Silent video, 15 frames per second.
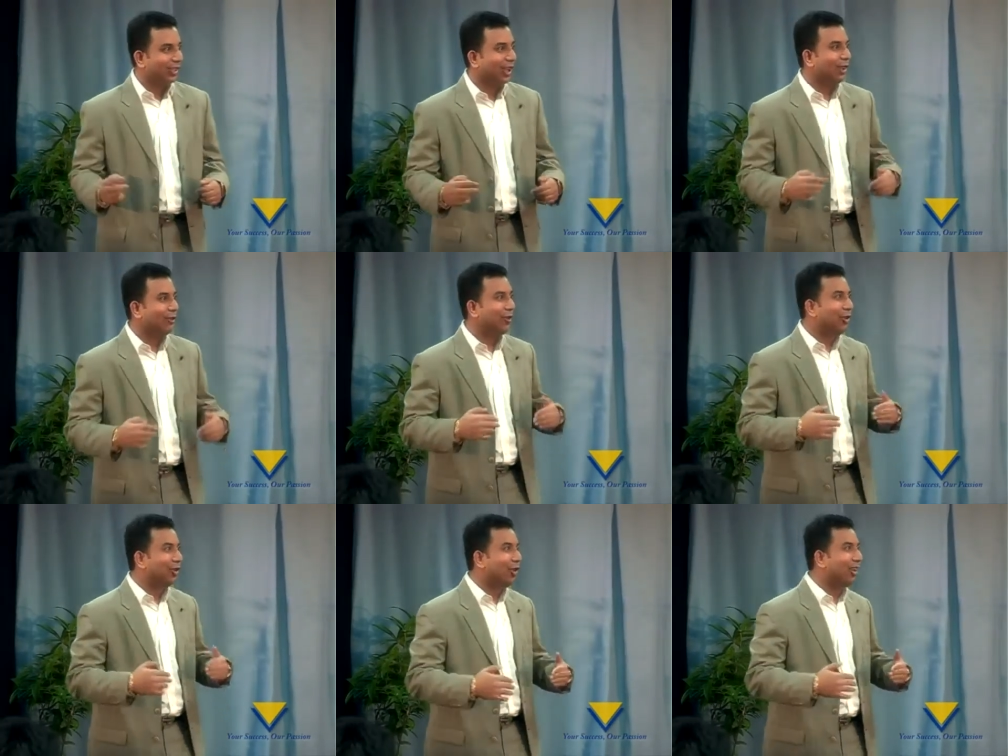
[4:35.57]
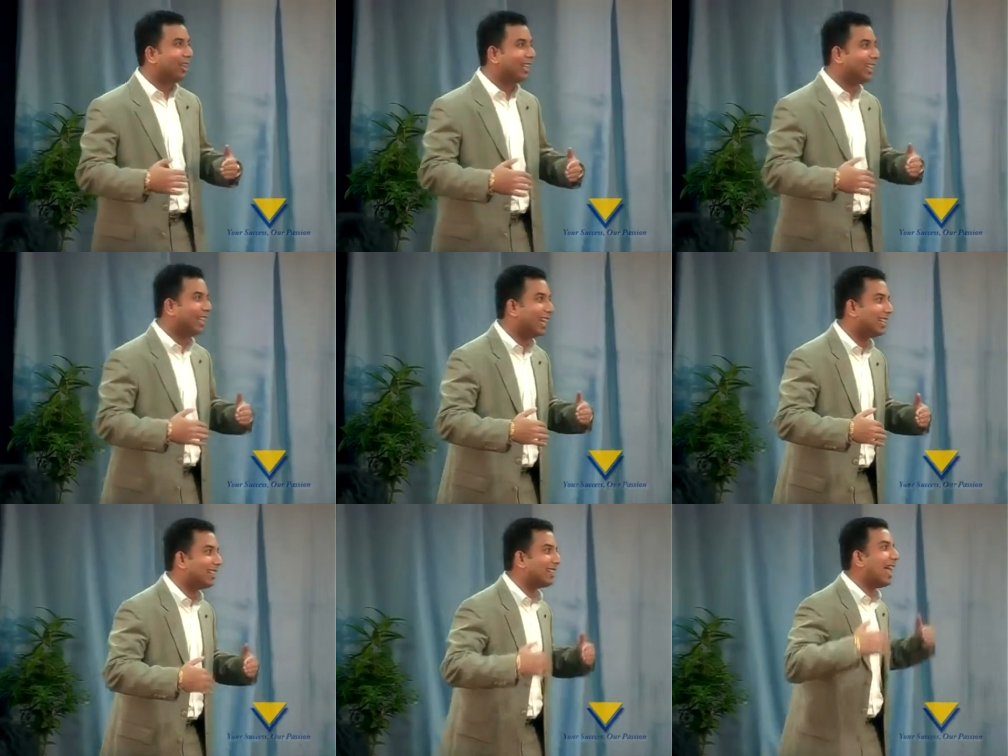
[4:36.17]
So if you don't
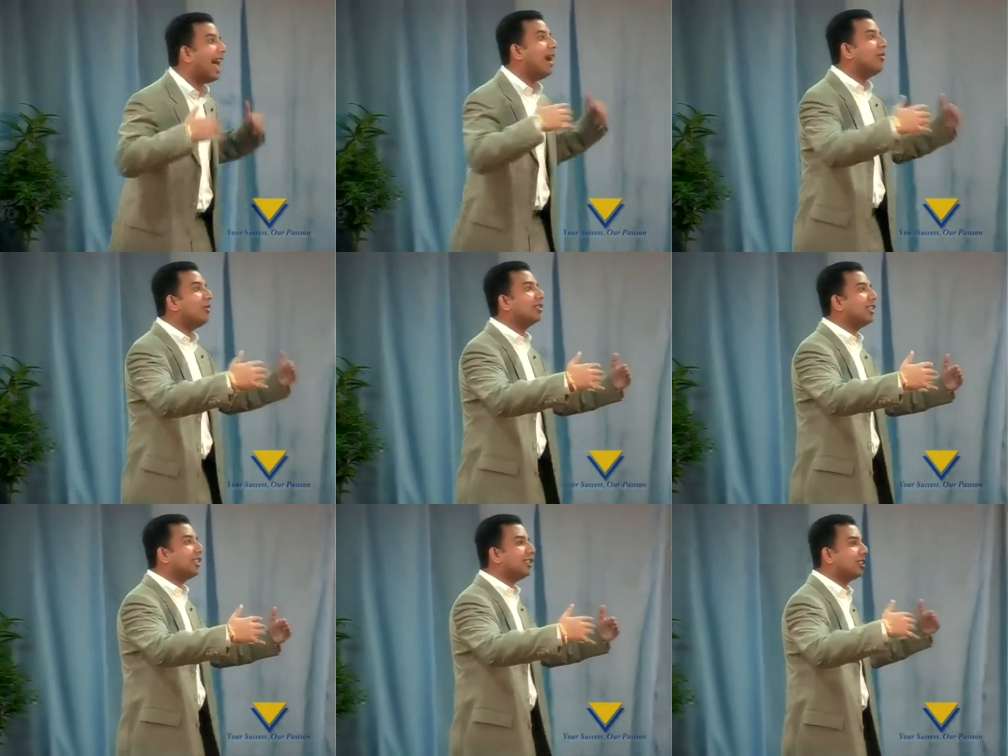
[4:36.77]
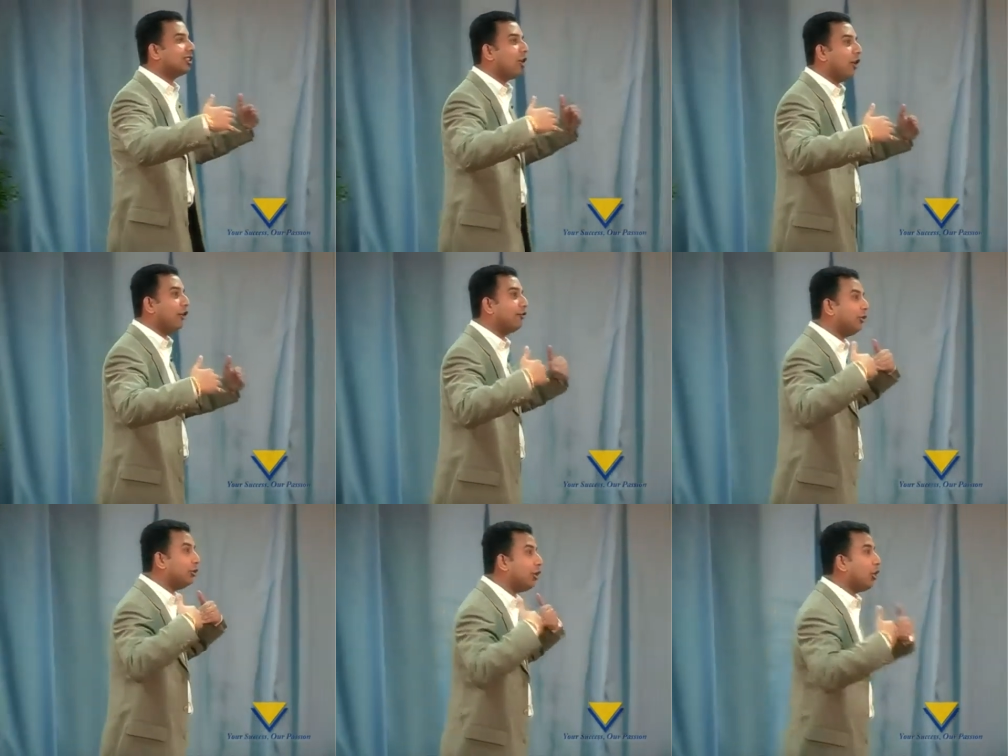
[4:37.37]
create thousands
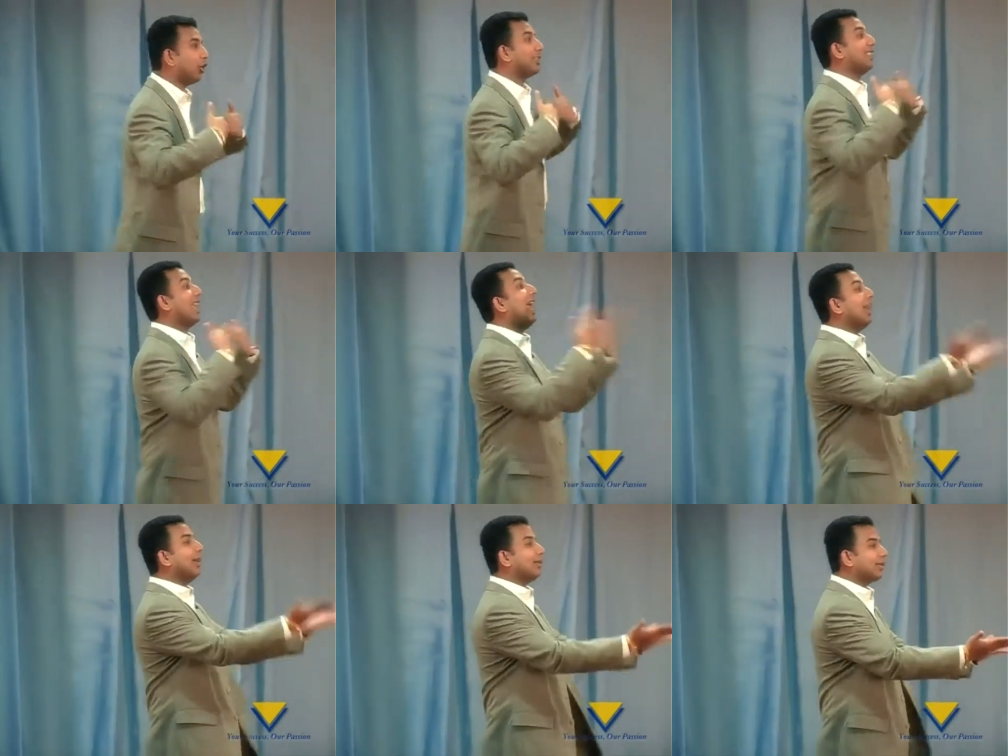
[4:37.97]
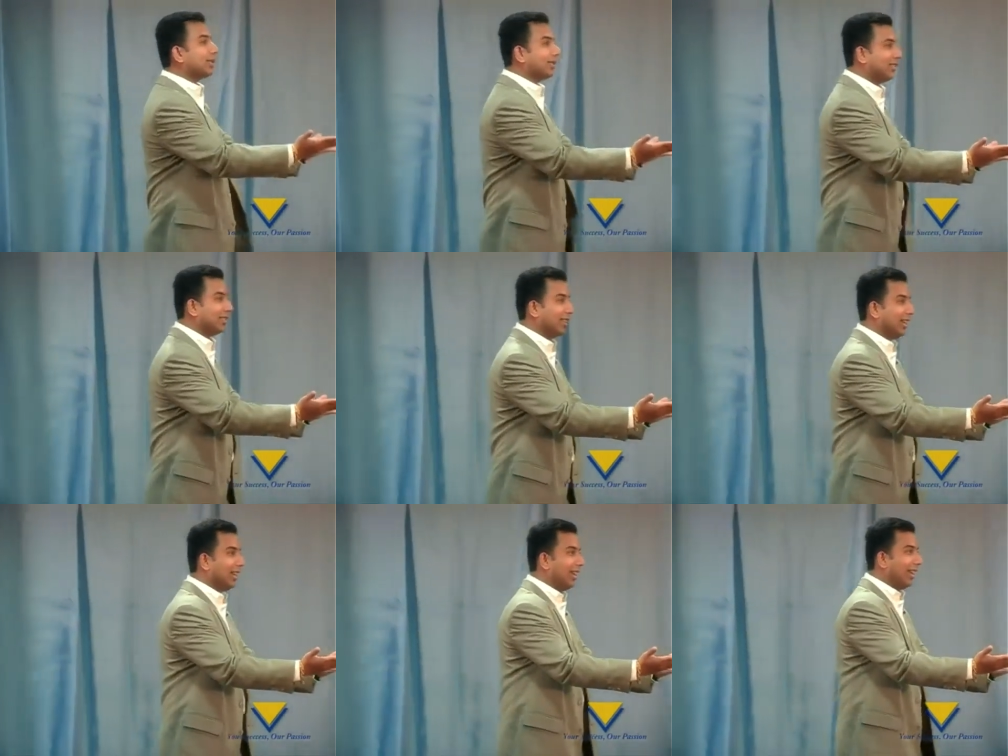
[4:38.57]
of yourselves
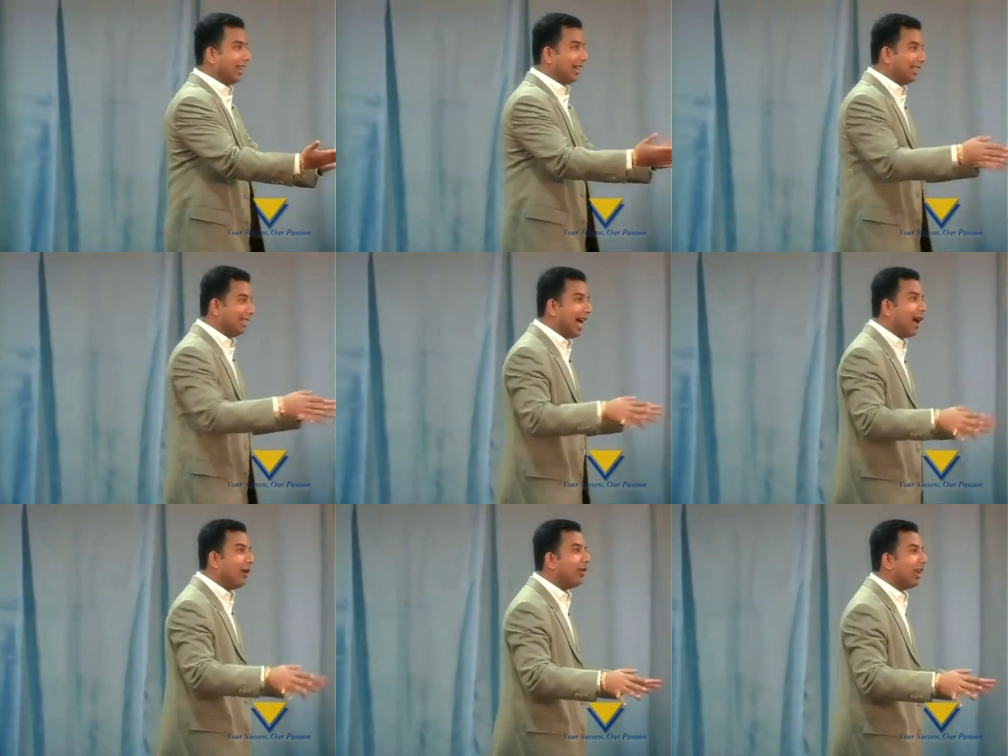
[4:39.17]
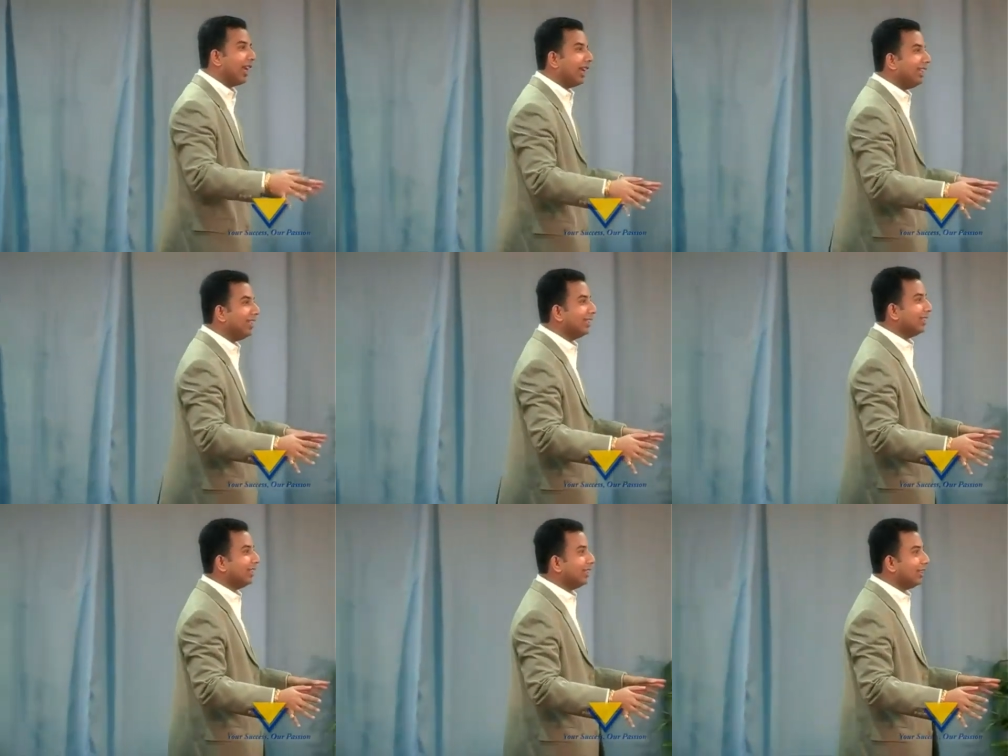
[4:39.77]
downline,
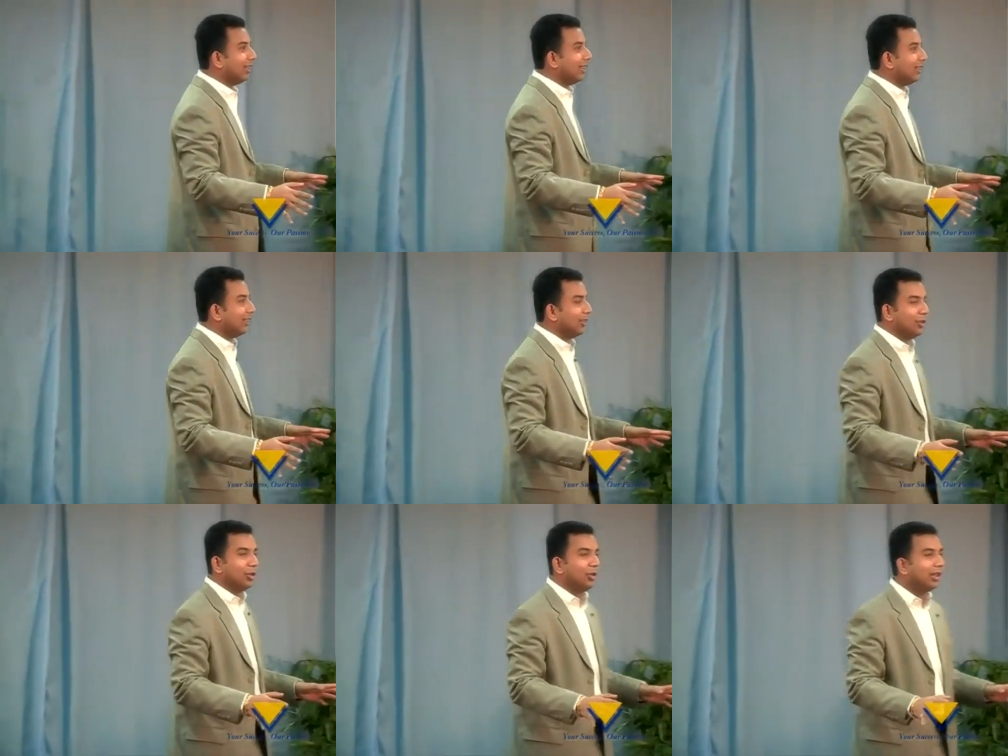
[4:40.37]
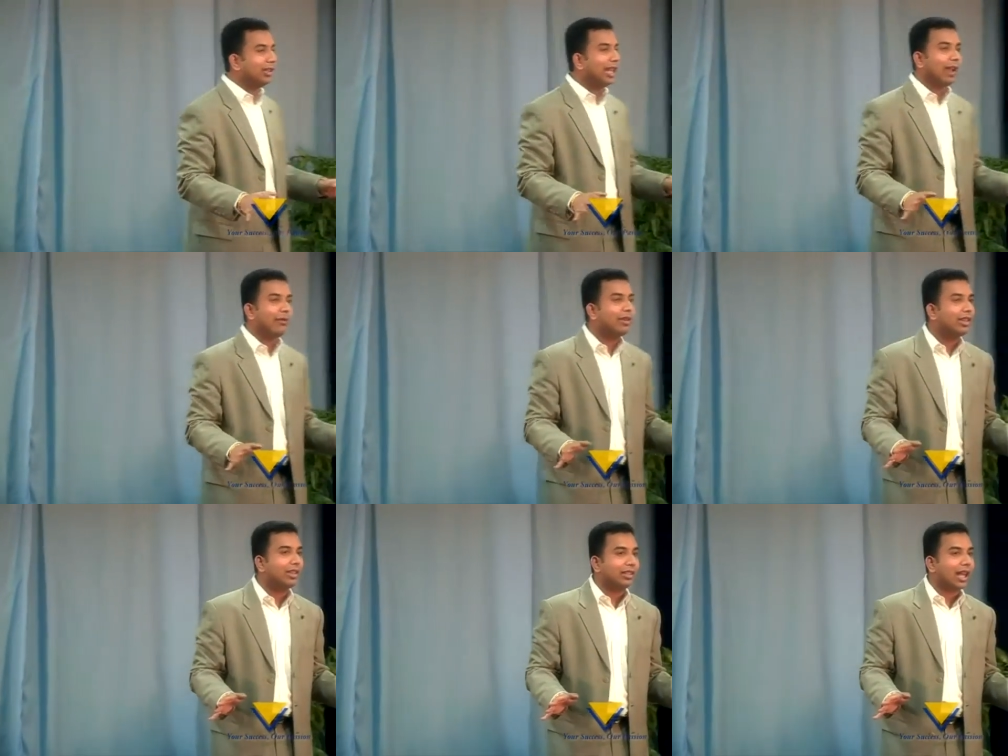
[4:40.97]
you will
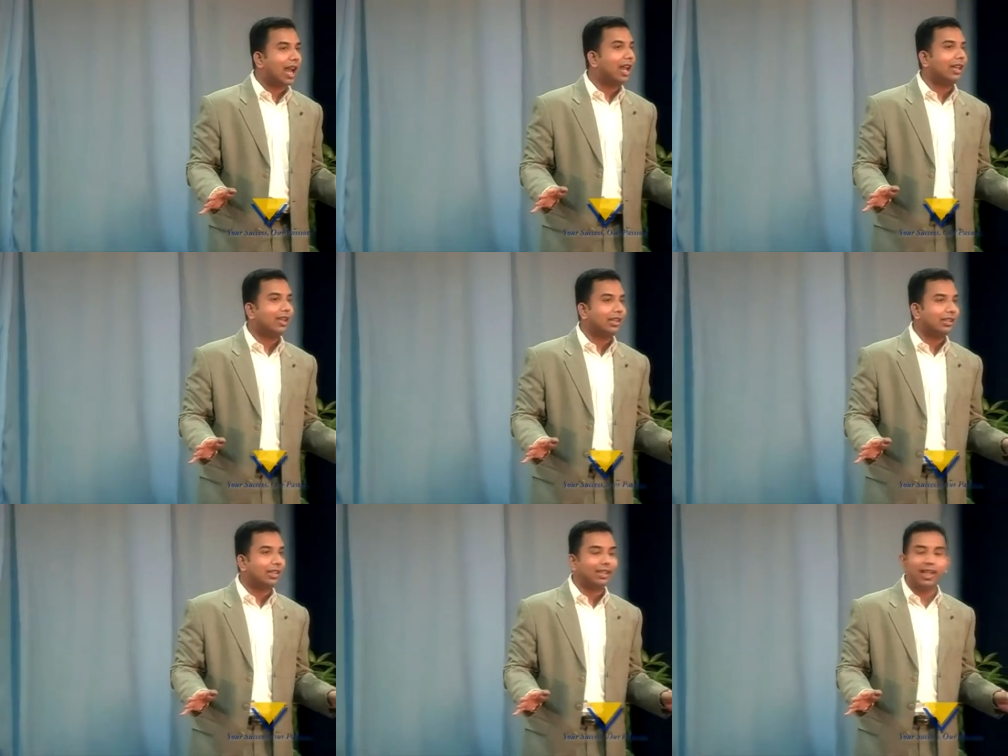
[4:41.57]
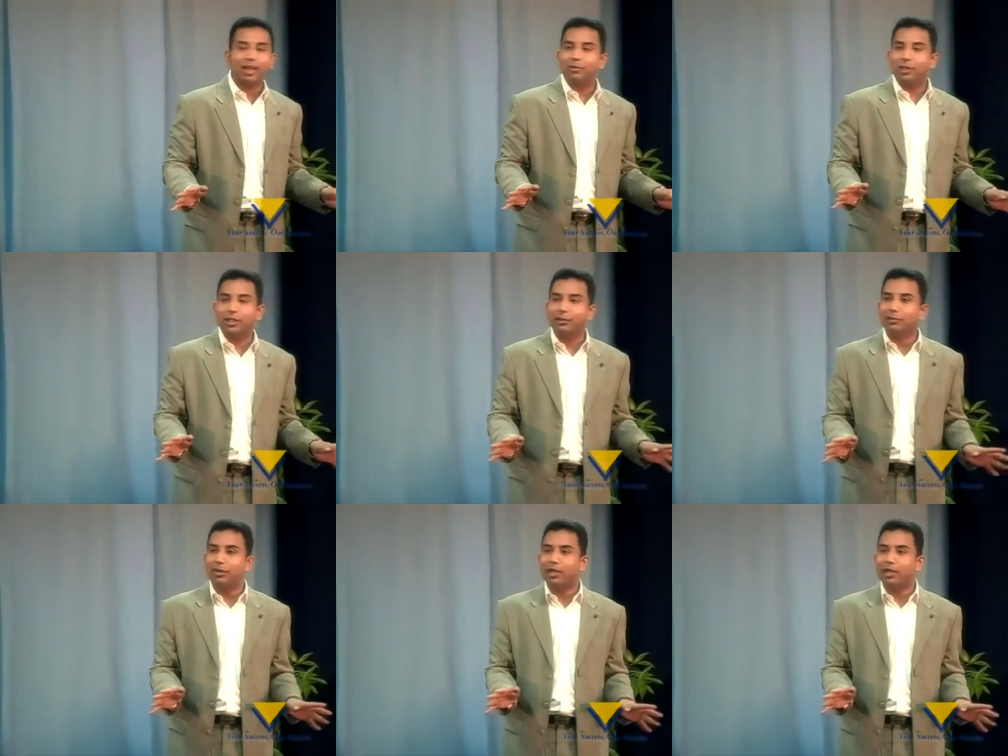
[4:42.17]
never retire, and then networking